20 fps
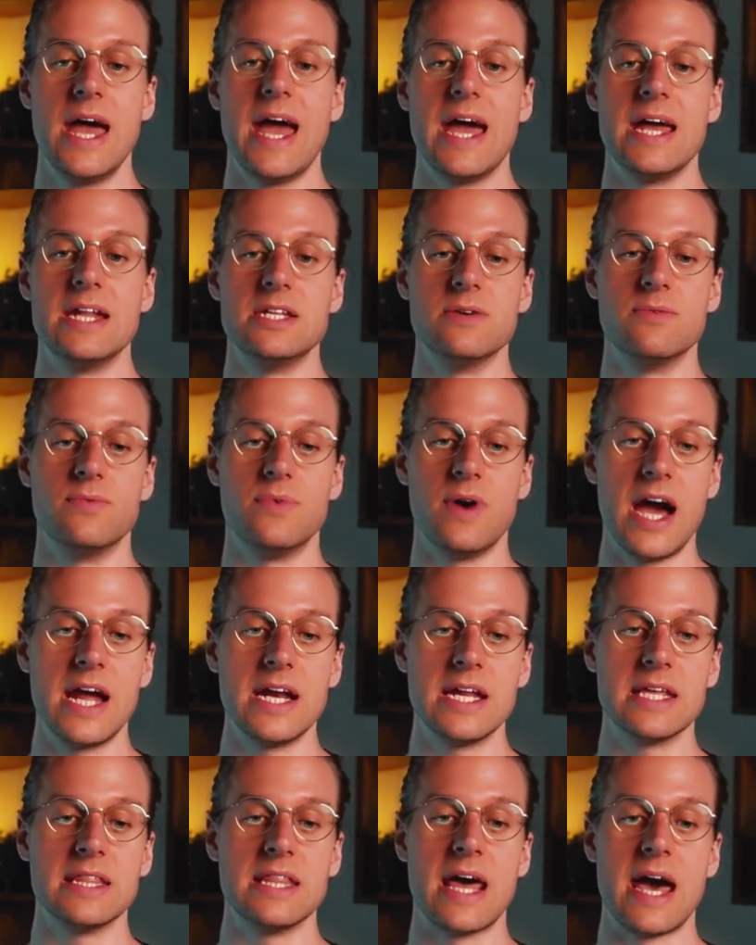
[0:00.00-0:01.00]
and
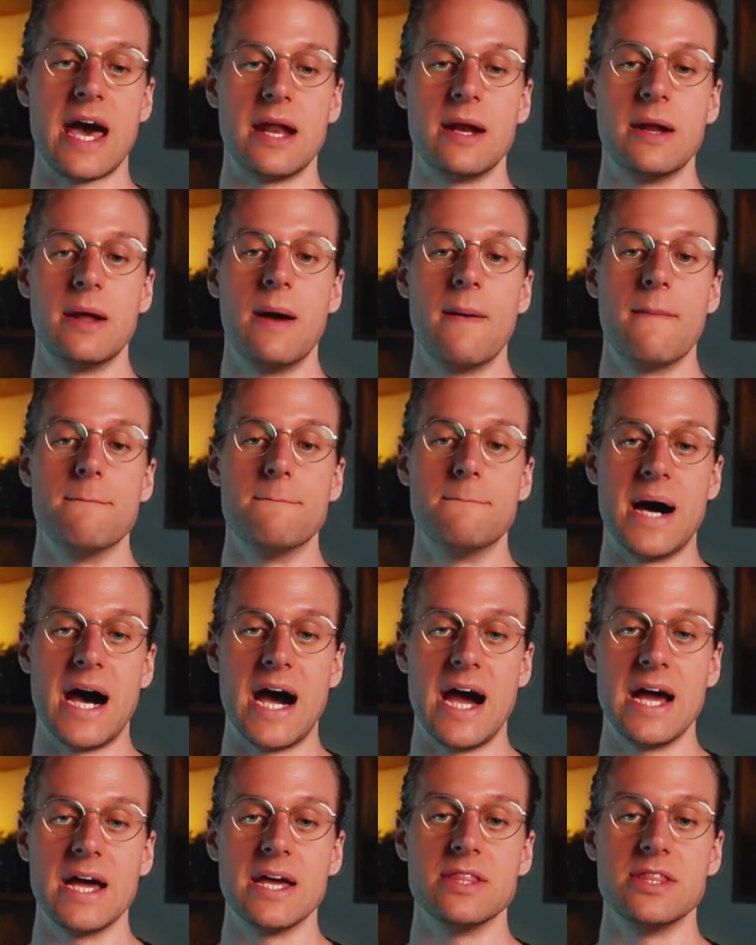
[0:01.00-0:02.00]
dividing that
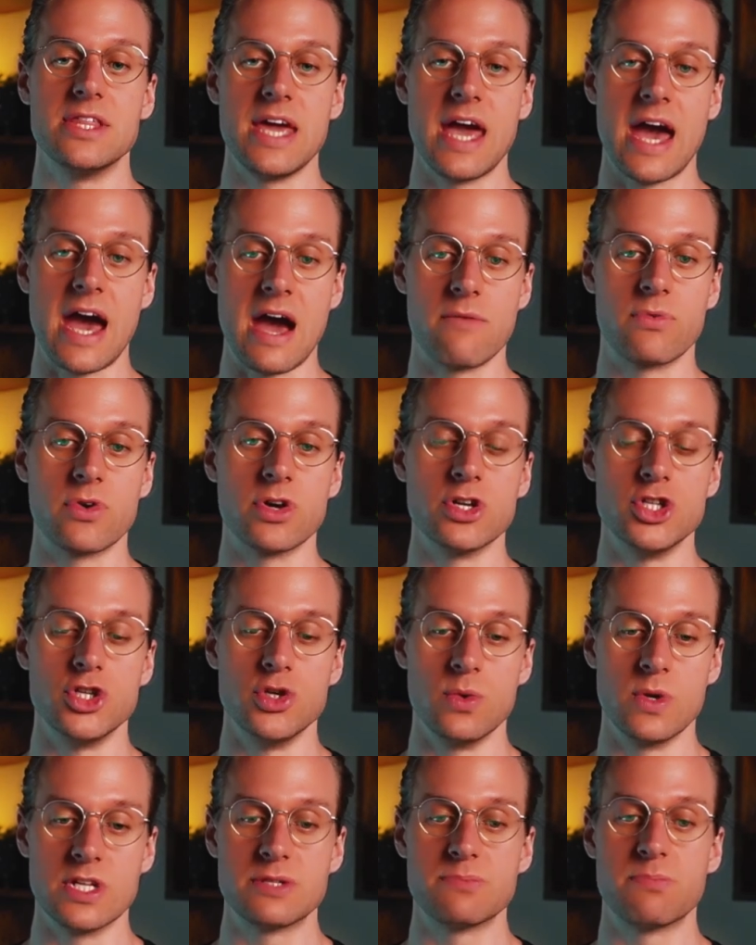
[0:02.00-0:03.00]
by the average
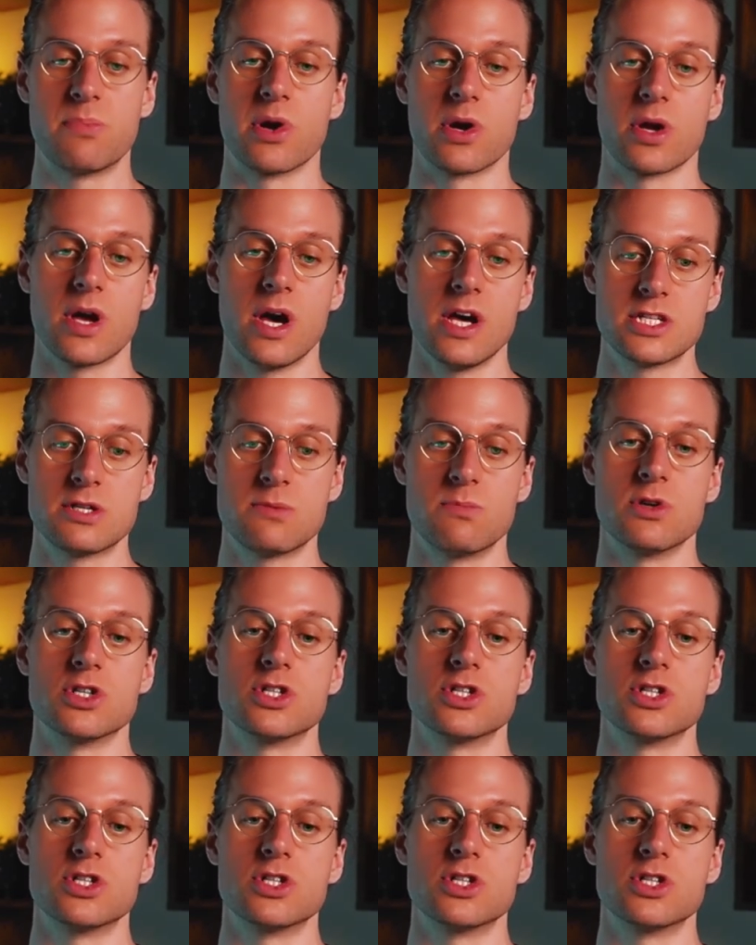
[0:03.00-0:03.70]
units per customer.